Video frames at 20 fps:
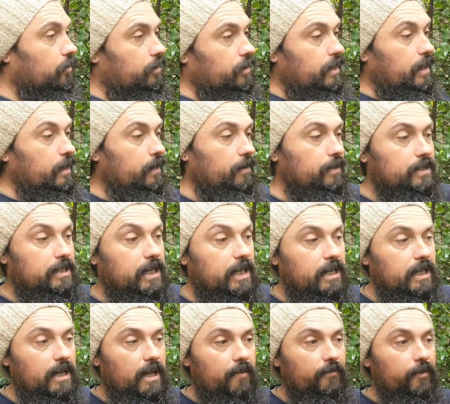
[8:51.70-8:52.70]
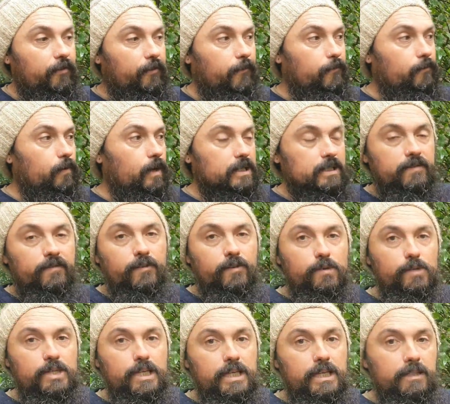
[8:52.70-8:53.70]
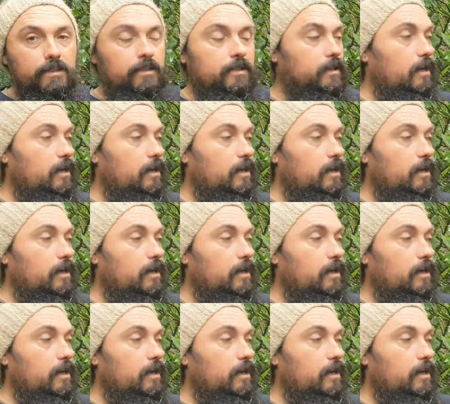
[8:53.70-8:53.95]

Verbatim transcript: on here? Is any other ones fruiting?